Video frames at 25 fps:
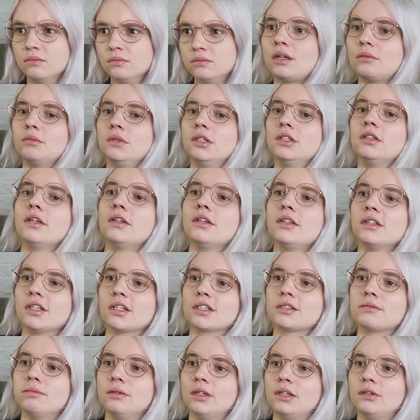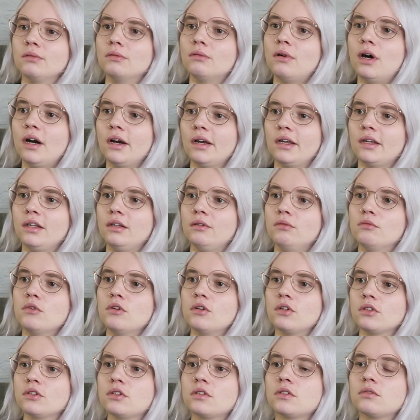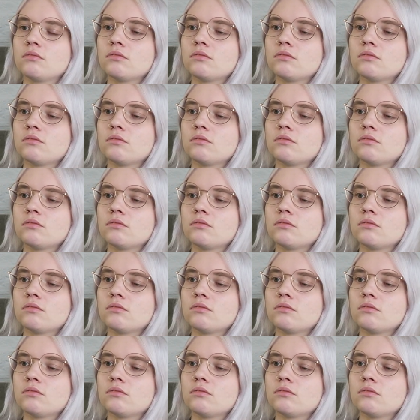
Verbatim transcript: I mean, they did explain why he was